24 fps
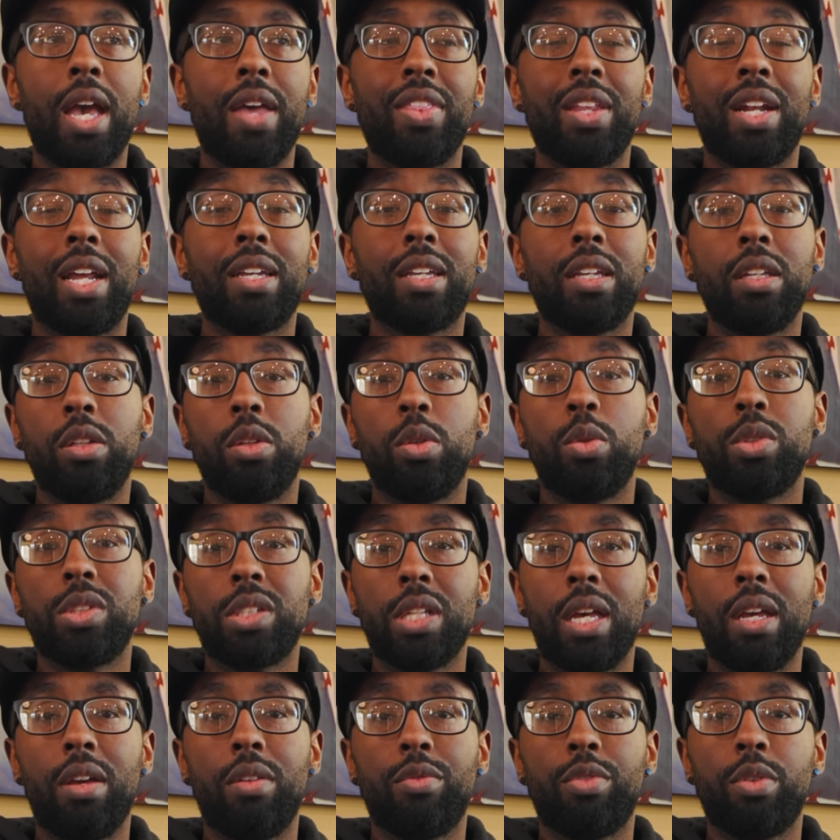and then I can use
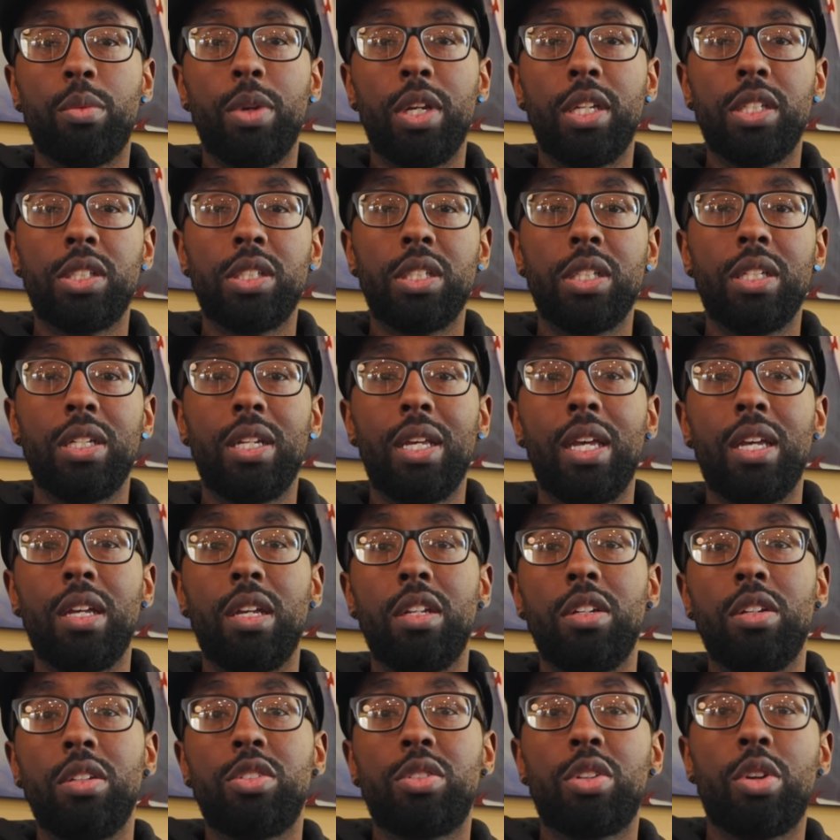that information
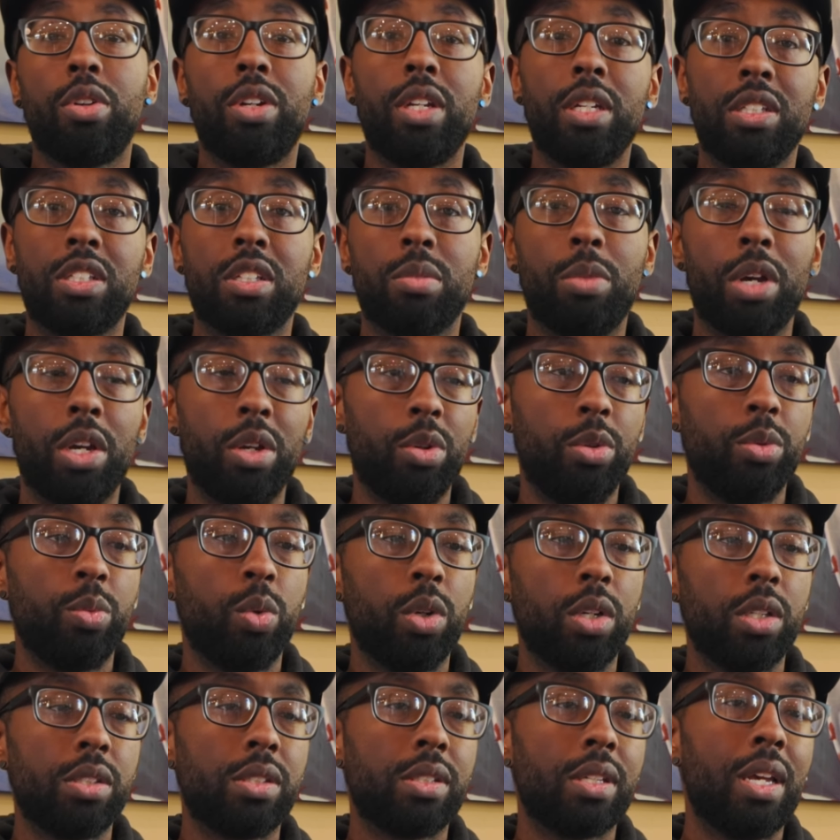and turn it into my own
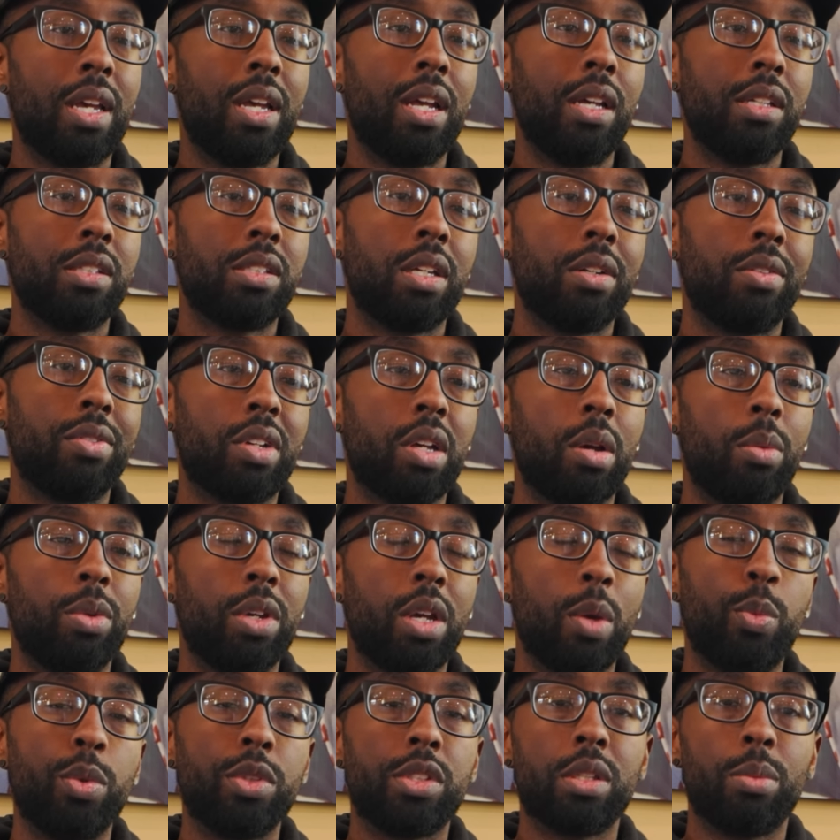words instead of coming
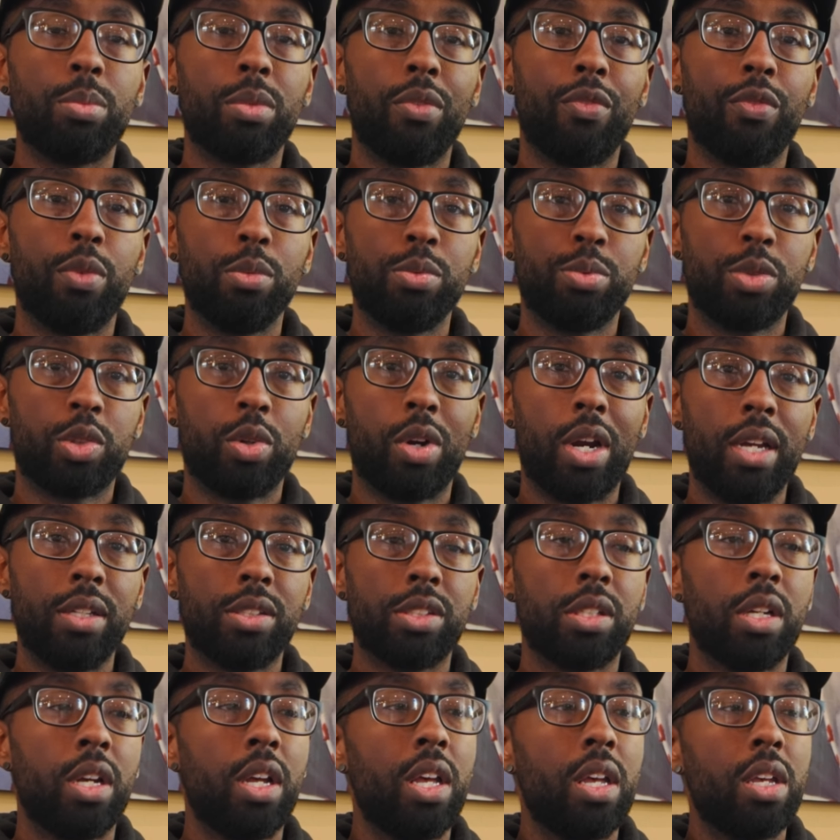up with something from
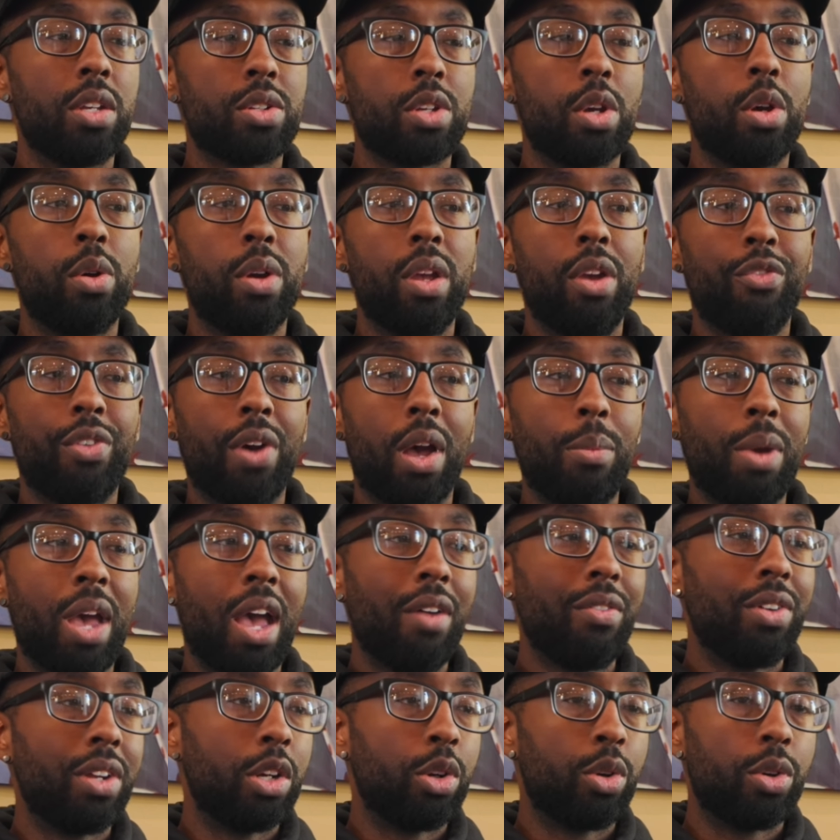scratch. So if I'm
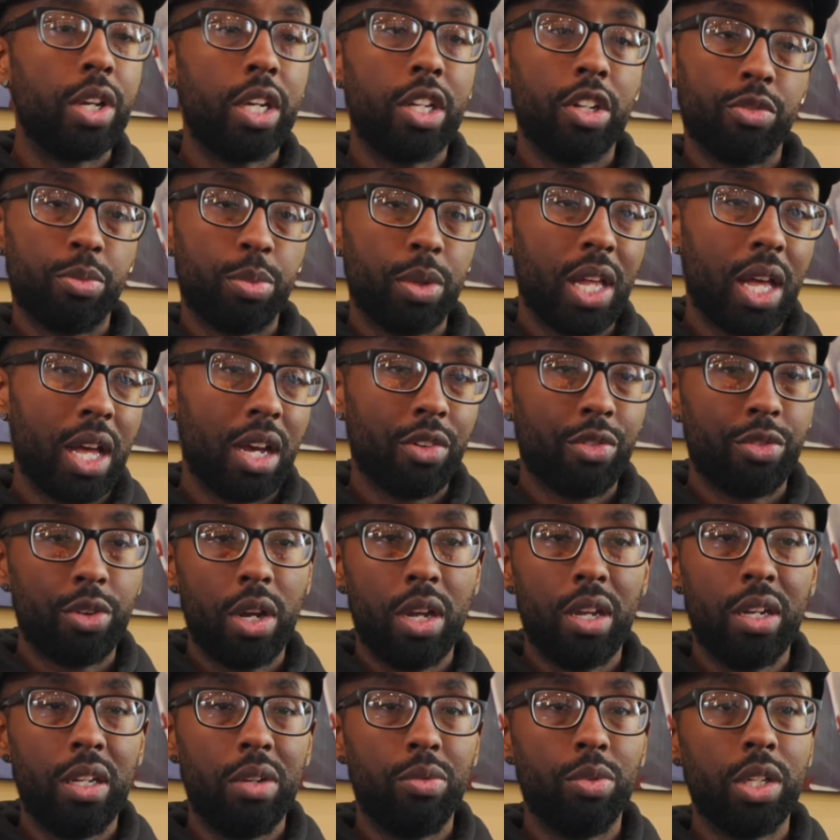having creative block for
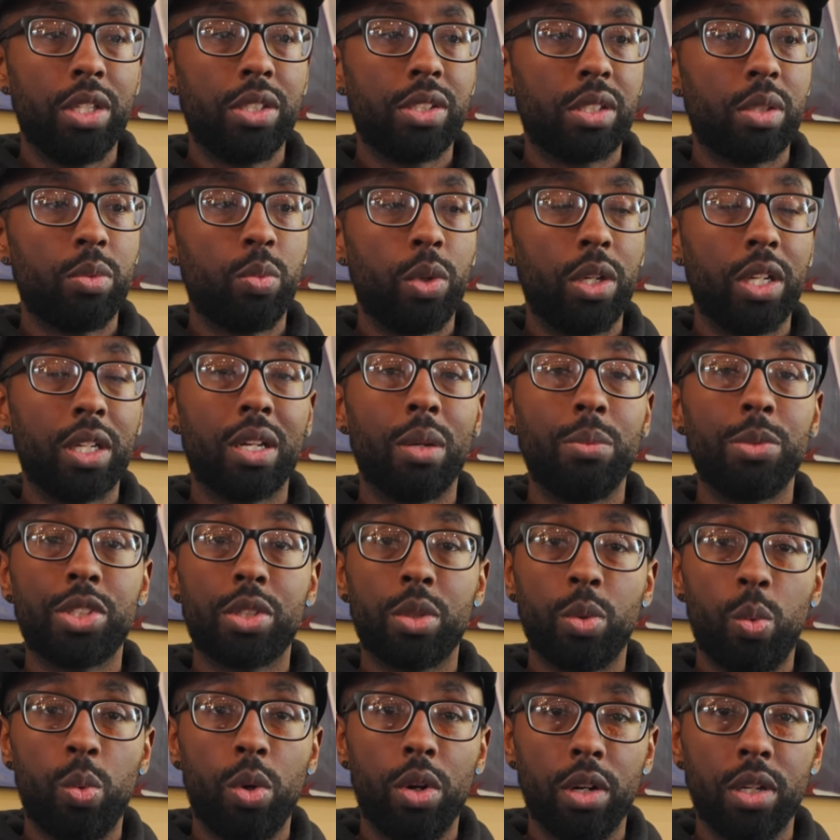any reason when it comes
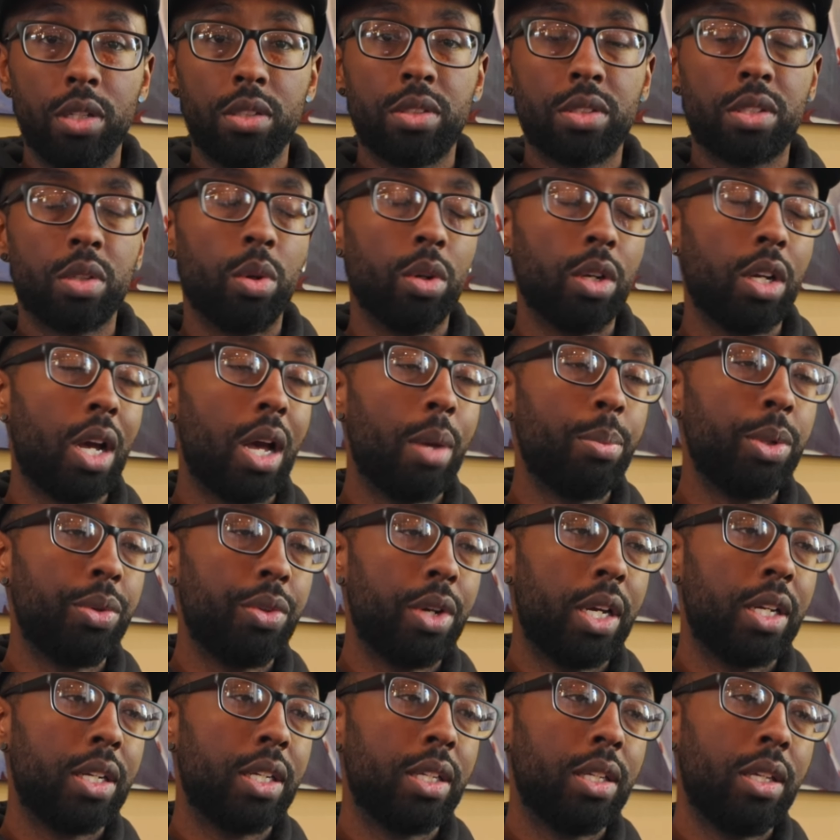to words or
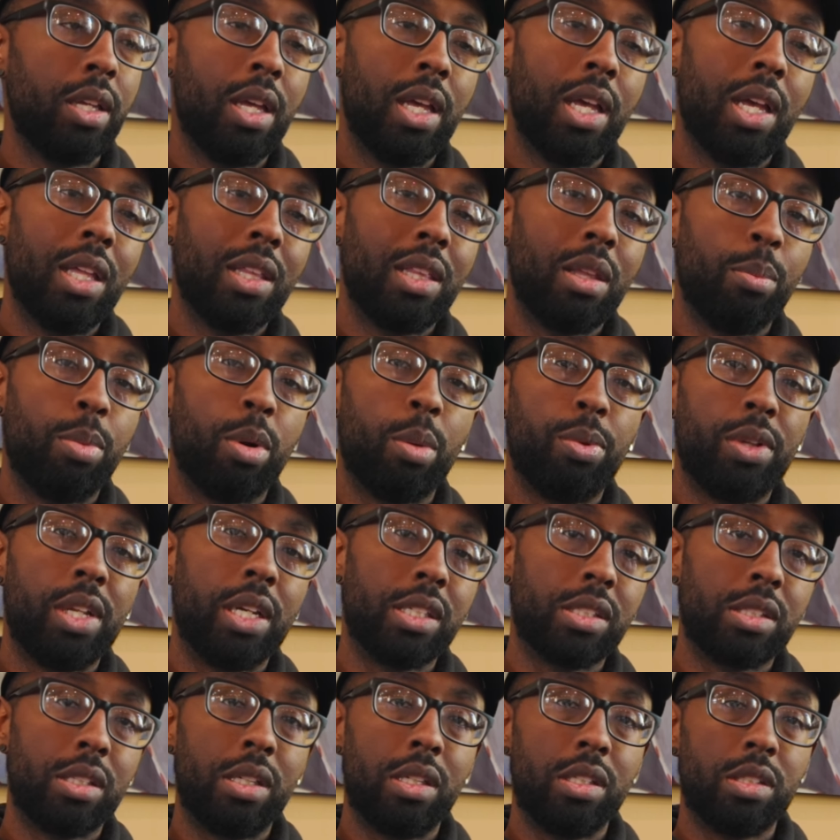copywriting, then
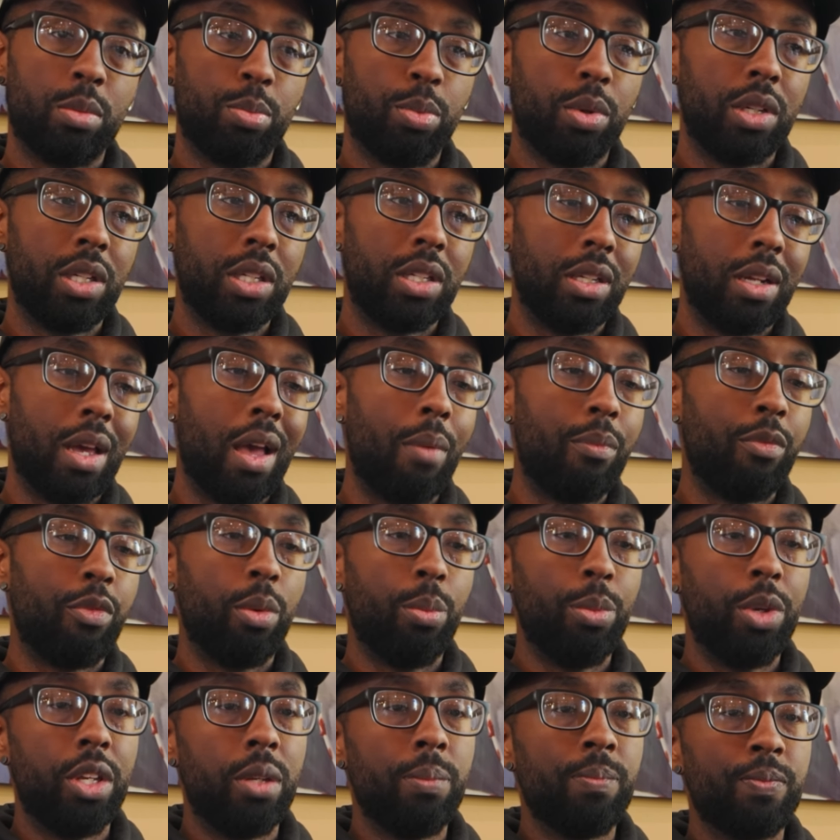Perplexity is a pretty good app for
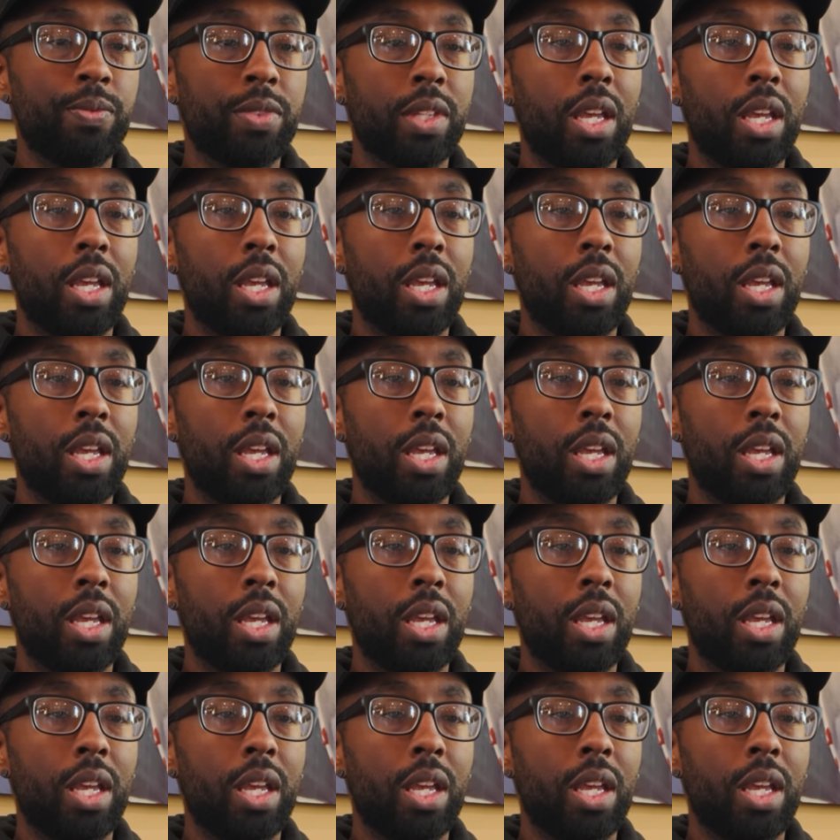me.